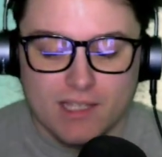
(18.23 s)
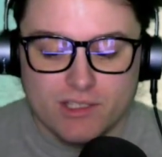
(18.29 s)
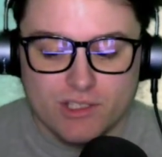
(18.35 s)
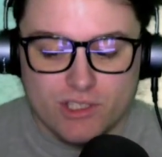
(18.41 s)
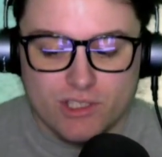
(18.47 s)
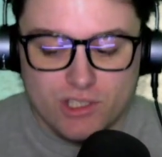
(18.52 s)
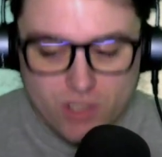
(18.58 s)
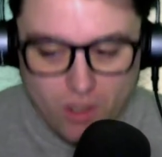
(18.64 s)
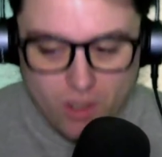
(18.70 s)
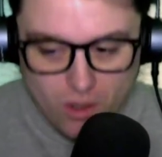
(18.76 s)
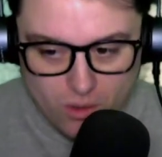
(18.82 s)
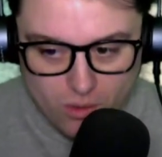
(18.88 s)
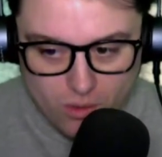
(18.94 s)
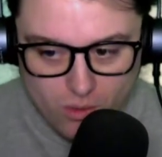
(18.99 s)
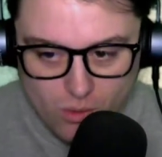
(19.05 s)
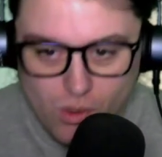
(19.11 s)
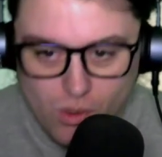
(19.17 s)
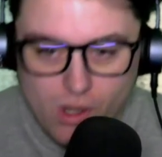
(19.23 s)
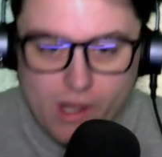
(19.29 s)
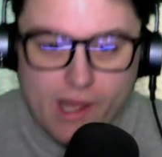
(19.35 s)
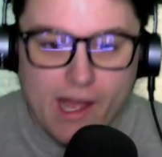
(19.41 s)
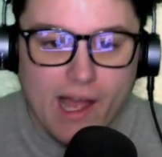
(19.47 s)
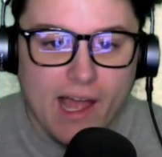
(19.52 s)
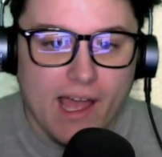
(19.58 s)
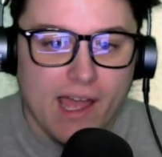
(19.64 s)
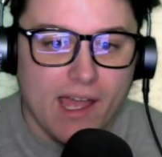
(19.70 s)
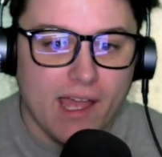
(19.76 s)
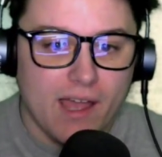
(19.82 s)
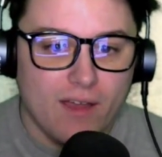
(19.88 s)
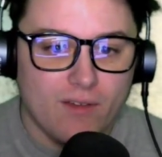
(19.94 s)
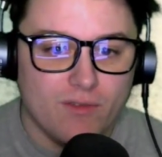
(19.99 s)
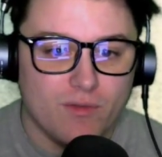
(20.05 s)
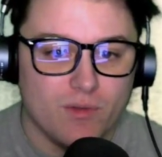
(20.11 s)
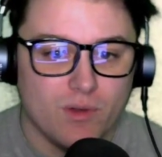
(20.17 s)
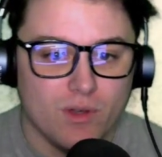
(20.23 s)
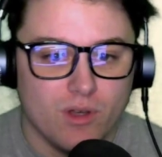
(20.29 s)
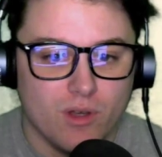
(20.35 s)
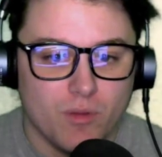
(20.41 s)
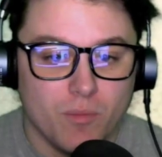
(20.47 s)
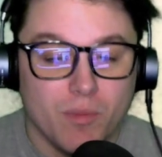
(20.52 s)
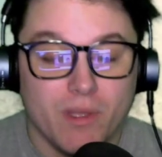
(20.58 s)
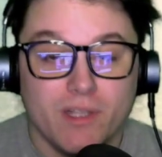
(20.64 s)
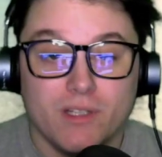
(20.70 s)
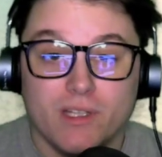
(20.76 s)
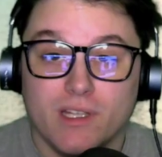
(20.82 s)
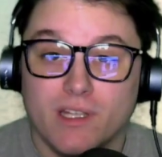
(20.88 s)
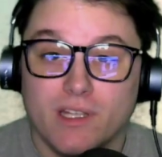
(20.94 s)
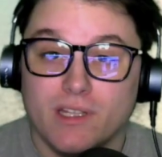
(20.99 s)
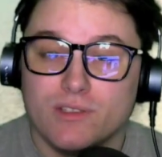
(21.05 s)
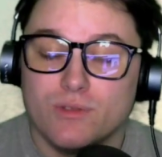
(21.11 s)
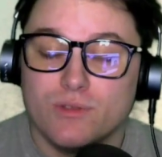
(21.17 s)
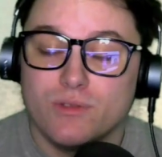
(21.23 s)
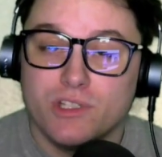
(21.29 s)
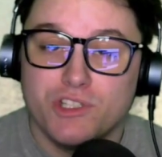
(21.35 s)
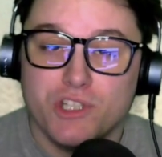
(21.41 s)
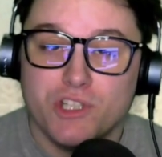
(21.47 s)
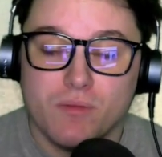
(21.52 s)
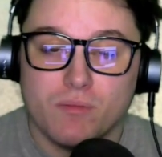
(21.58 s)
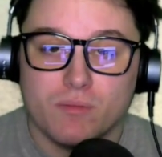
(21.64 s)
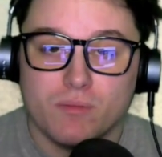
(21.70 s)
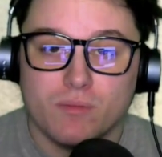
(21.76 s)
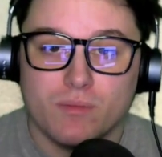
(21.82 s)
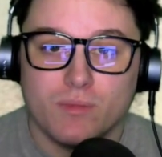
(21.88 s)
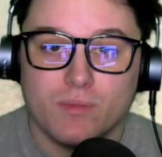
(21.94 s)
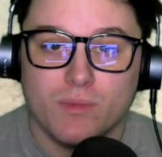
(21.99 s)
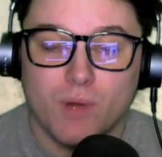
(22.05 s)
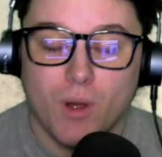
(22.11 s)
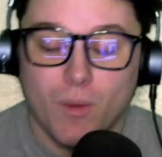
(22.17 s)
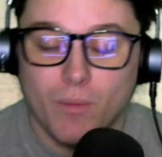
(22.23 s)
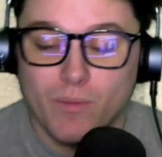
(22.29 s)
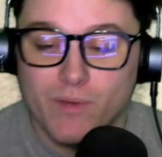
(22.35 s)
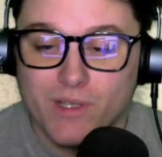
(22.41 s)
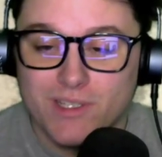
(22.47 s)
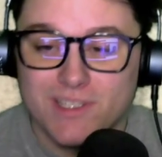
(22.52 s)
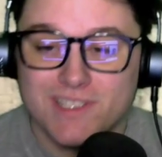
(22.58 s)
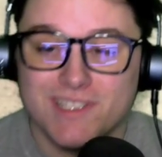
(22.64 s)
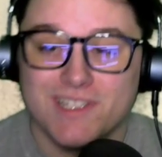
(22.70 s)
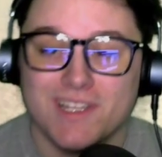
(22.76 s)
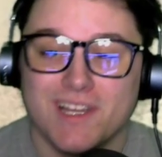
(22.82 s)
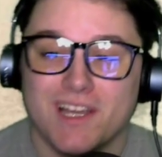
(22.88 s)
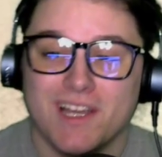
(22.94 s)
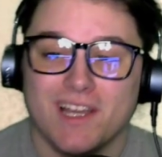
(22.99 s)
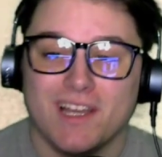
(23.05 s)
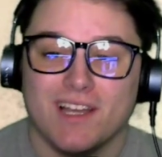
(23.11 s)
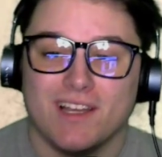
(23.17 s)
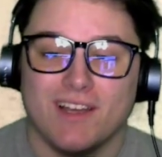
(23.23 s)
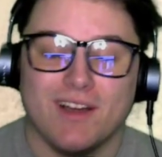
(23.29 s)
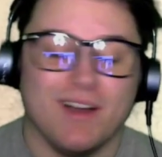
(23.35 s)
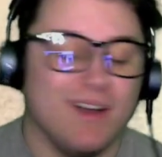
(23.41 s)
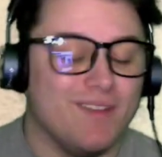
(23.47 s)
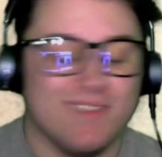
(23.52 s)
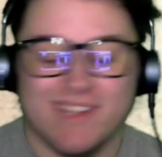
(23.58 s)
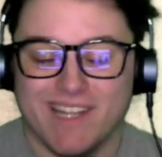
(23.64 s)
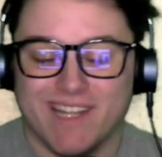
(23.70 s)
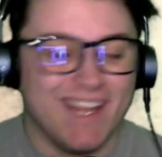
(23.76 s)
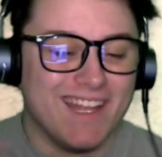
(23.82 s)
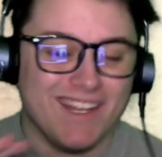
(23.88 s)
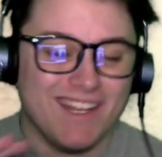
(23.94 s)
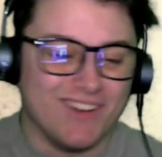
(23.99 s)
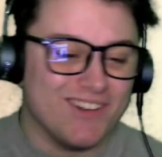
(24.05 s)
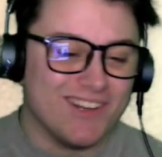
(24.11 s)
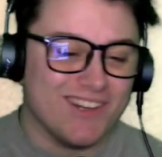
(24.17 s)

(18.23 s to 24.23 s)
So I have been to the gym, obviously. No.